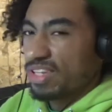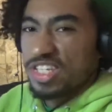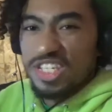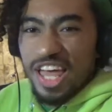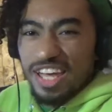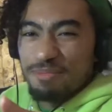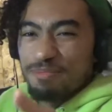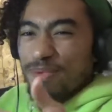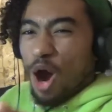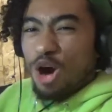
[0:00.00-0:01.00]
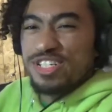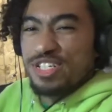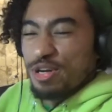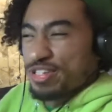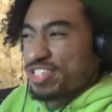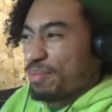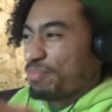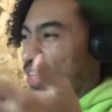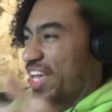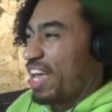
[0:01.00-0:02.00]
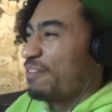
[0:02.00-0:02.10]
This is like Archie or something.